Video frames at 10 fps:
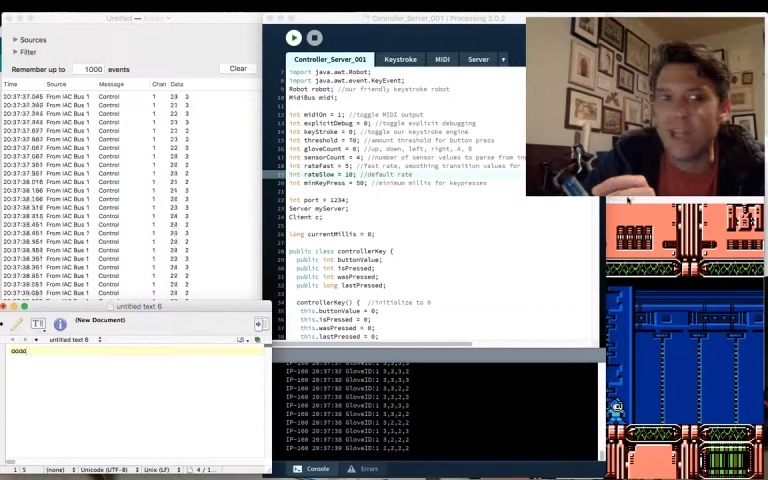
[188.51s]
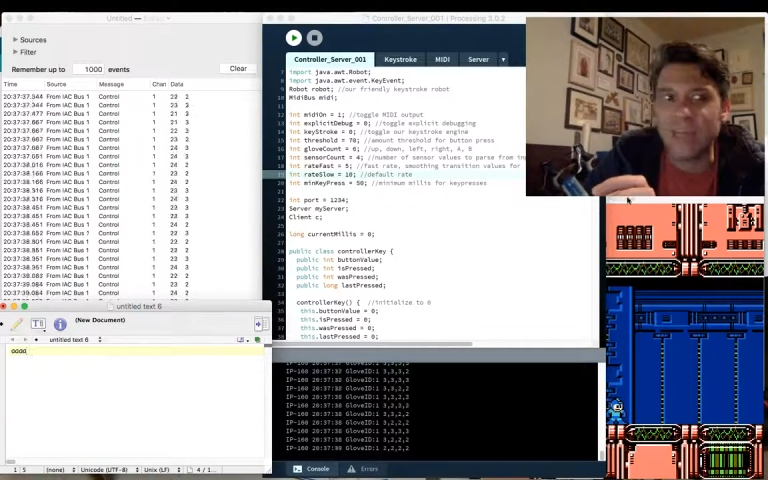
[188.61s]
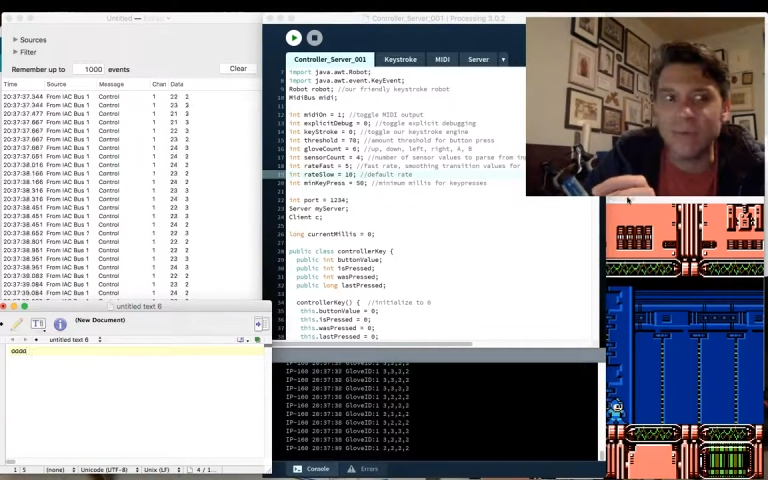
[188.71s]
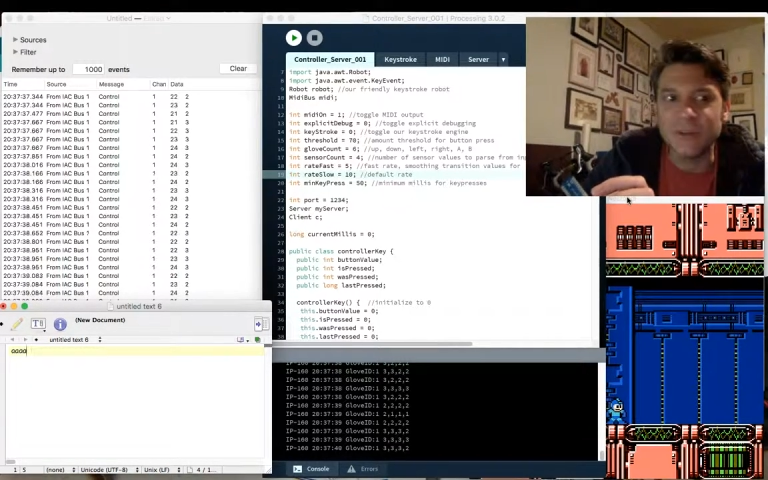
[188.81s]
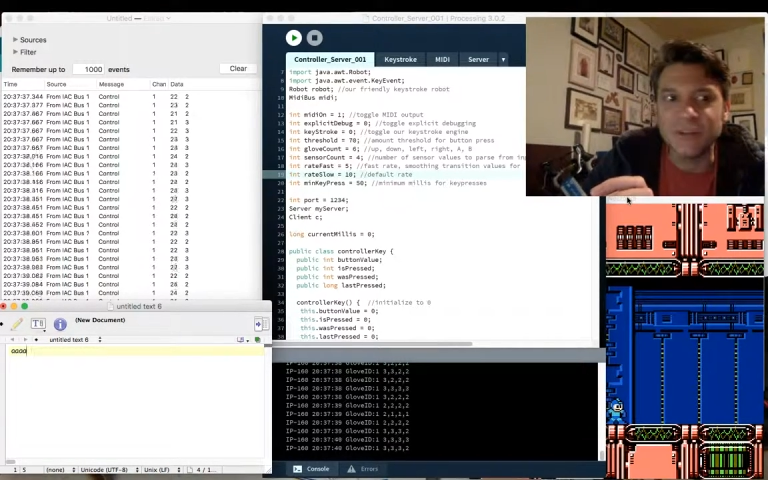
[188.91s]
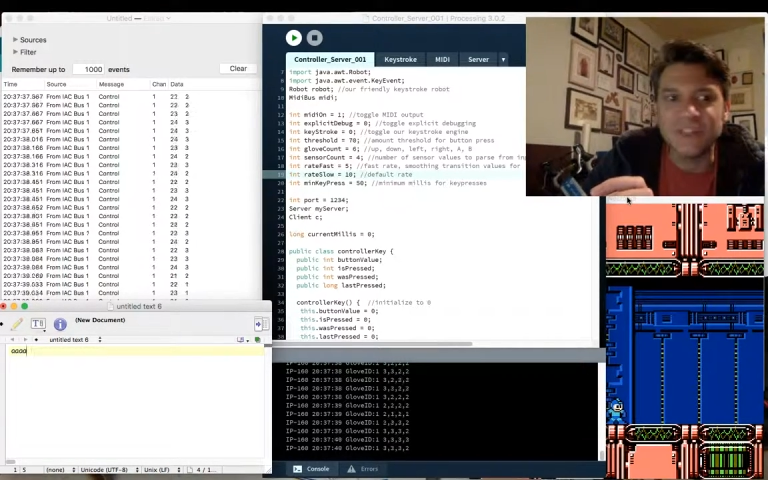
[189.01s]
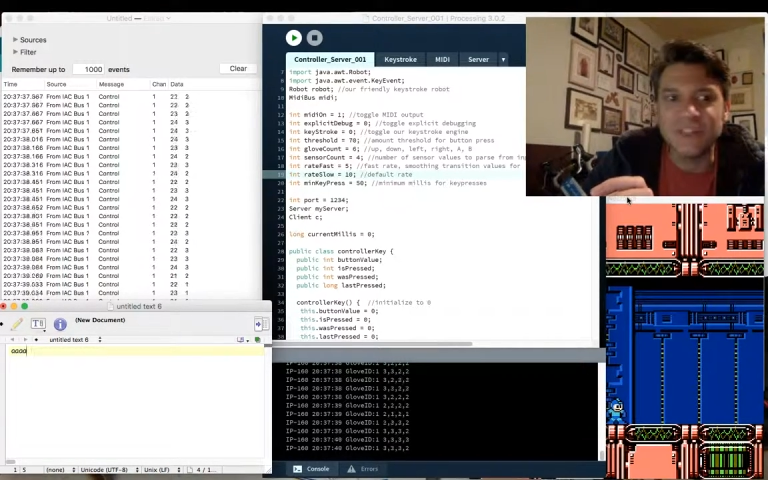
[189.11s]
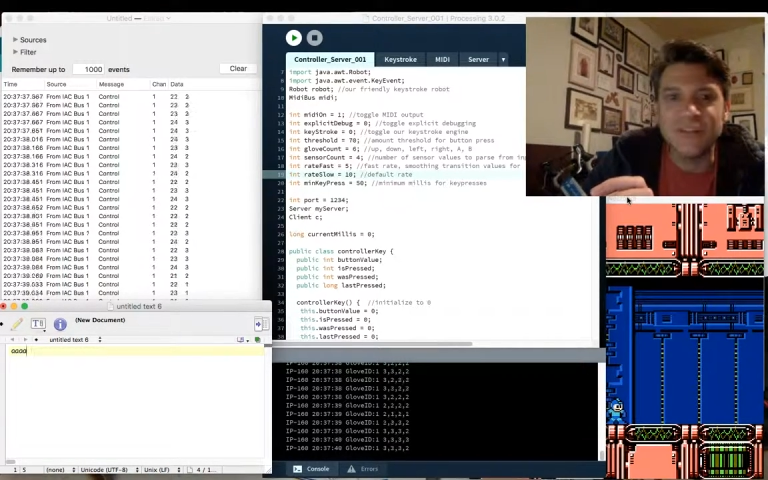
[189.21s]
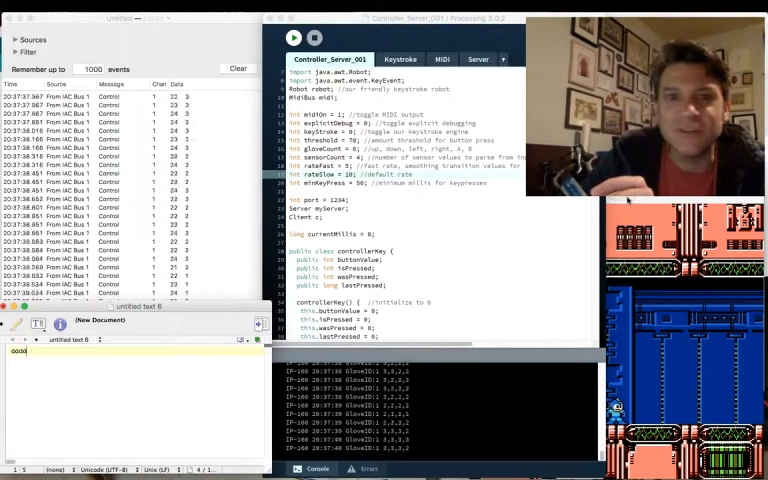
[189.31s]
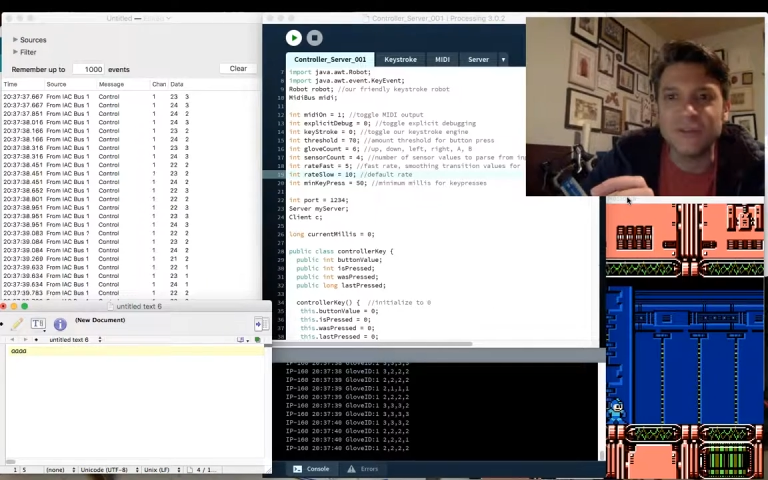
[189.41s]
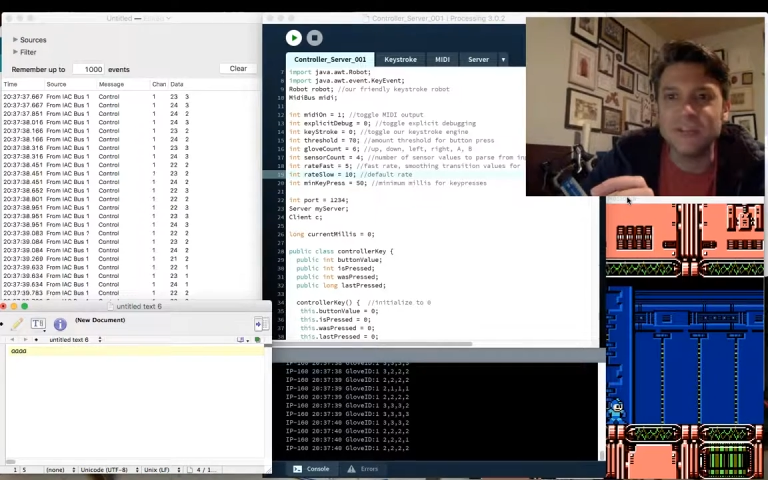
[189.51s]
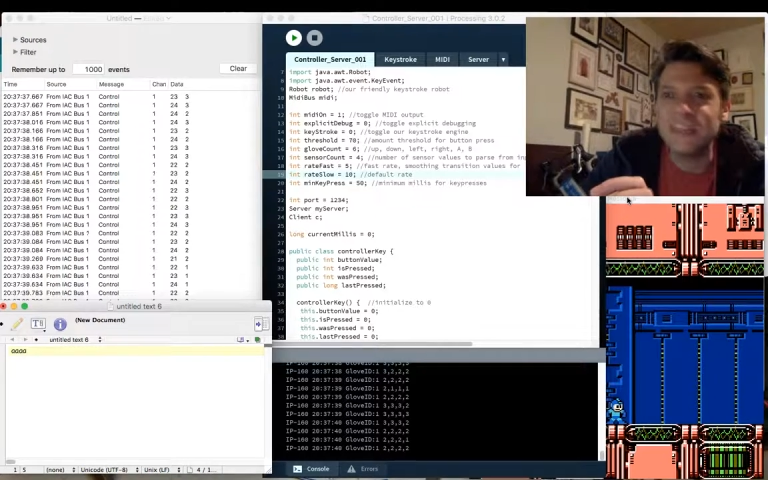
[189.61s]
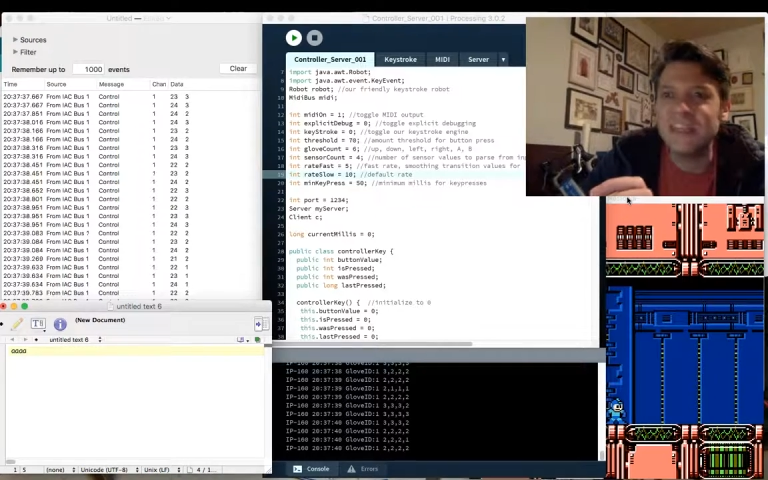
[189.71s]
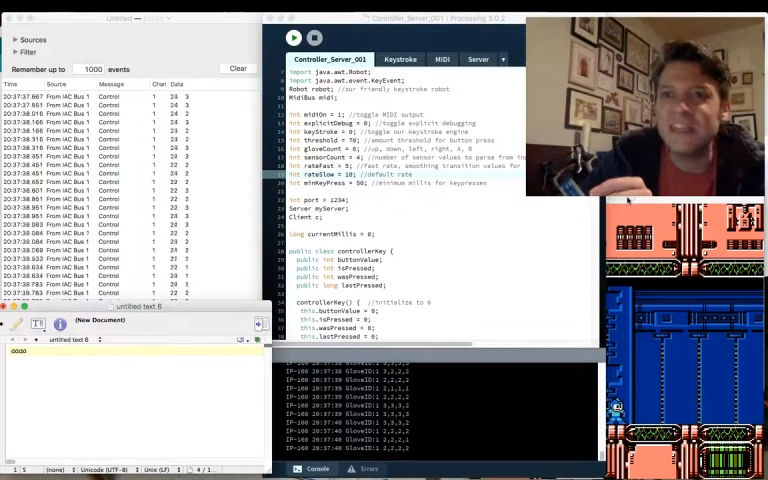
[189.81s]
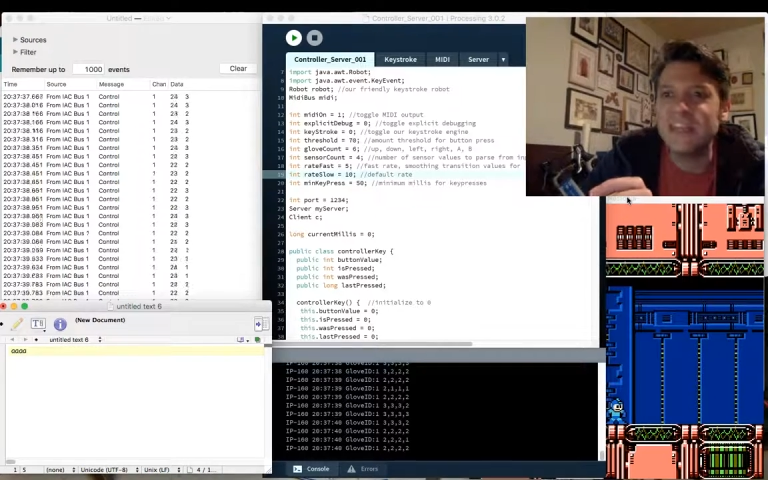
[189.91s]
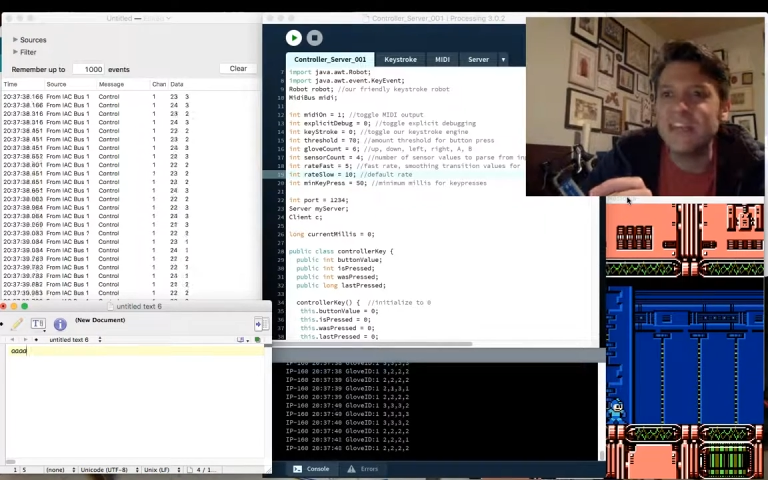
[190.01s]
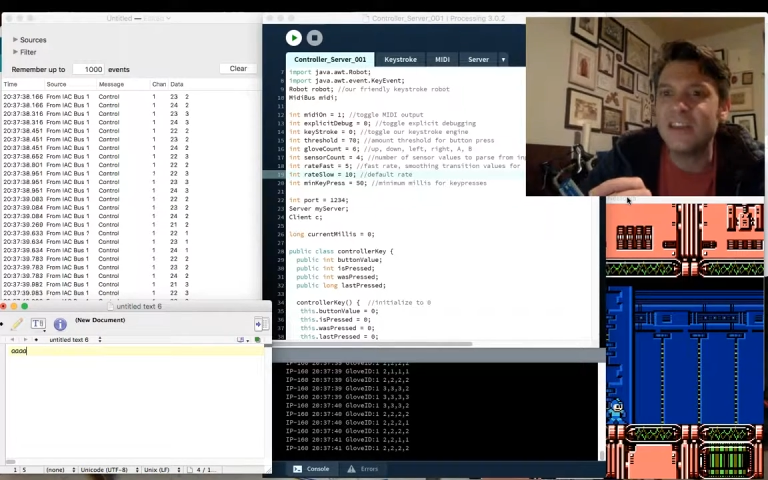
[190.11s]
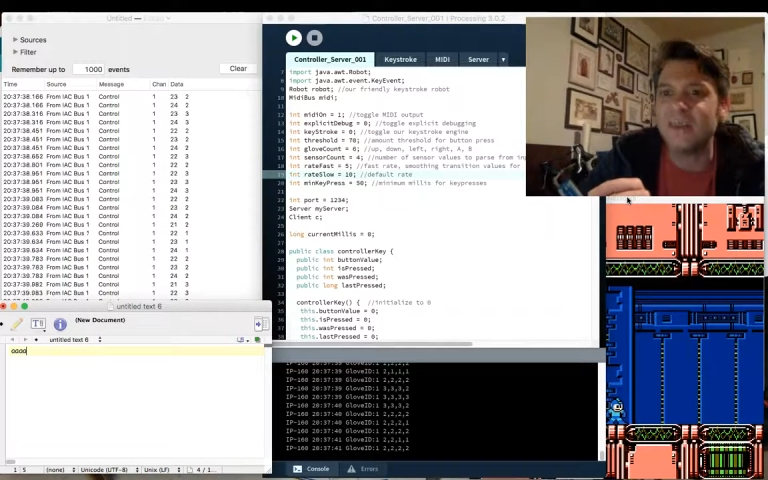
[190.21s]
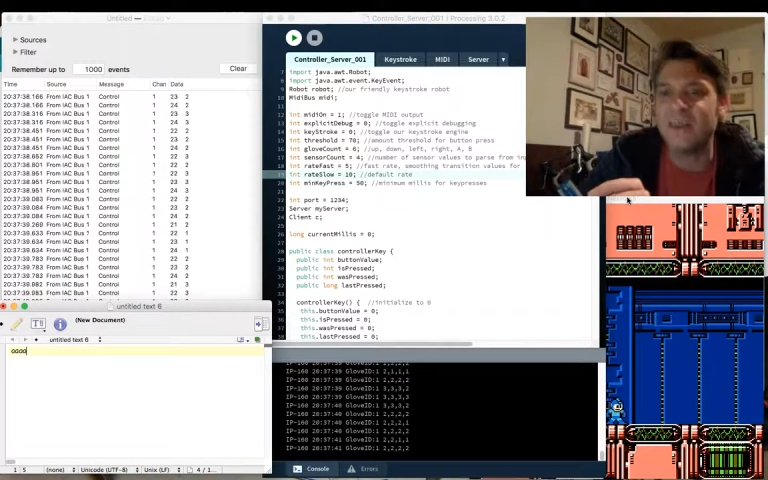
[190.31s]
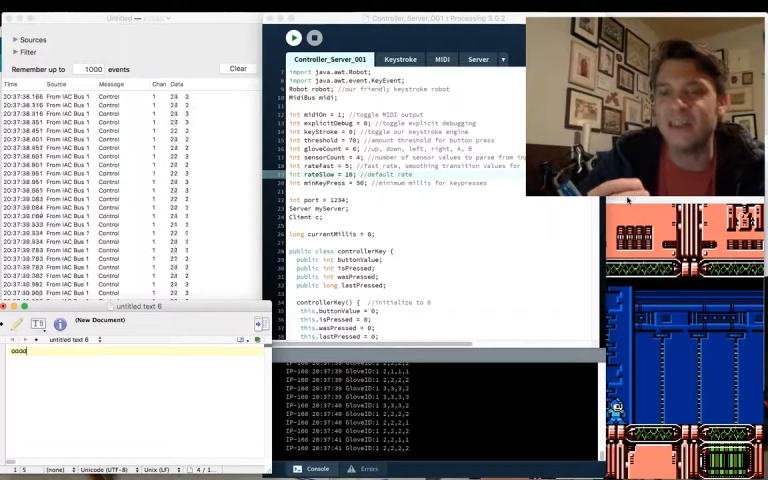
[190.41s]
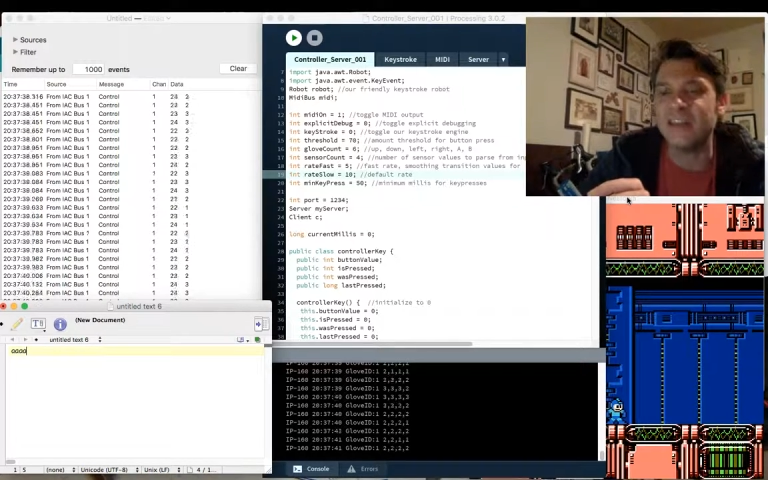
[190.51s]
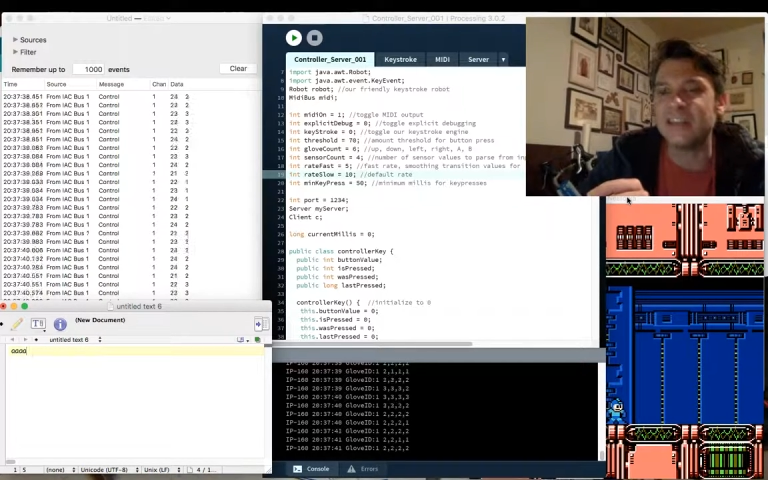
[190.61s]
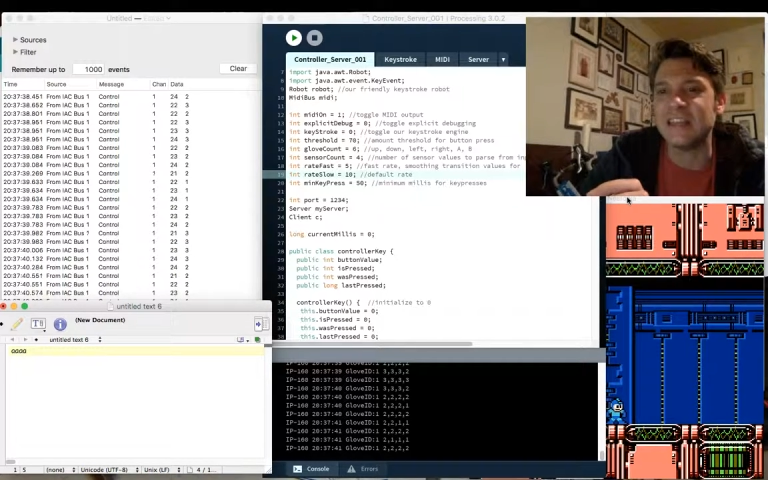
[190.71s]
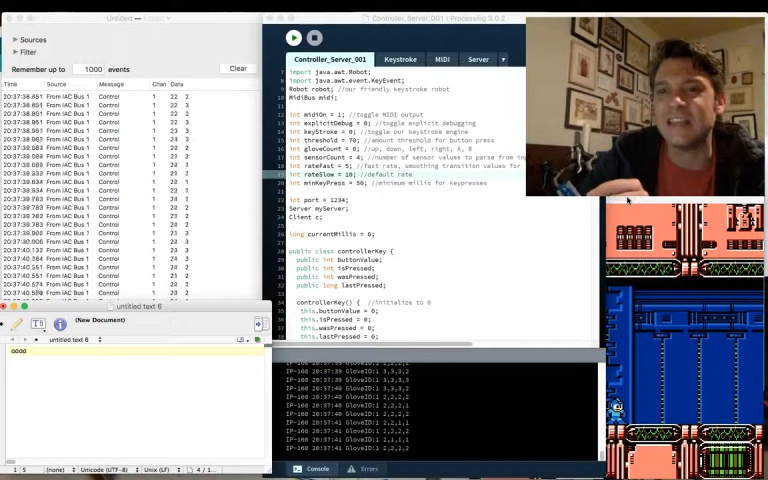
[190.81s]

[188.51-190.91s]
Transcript: able to send those key commands